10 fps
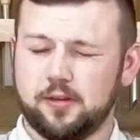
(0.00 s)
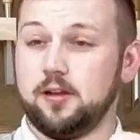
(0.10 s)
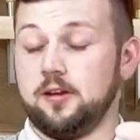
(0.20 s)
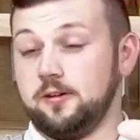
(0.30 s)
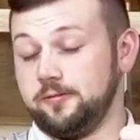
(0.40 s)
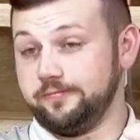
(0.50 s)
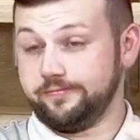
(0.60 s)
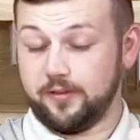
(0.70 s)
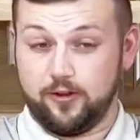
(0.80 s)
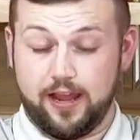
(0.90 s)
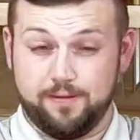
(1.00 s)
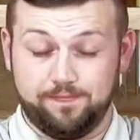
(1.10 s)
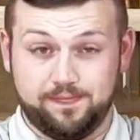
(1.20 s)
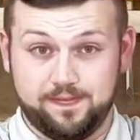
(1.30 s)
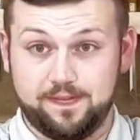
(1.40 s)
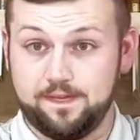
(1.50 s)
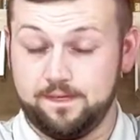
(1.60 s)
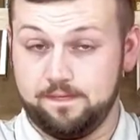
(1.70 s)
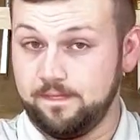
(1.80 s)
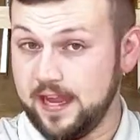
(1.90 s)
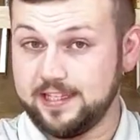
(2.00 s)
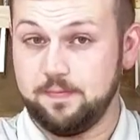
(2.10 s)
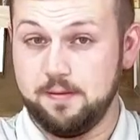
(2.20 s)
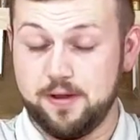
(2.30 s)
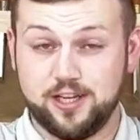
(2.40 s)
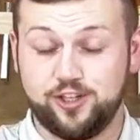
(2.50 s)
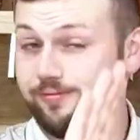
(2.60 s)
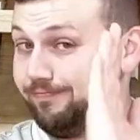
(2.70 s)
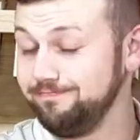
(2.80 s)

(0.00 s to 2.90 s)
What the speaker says: Oh, okay, that's a bit much.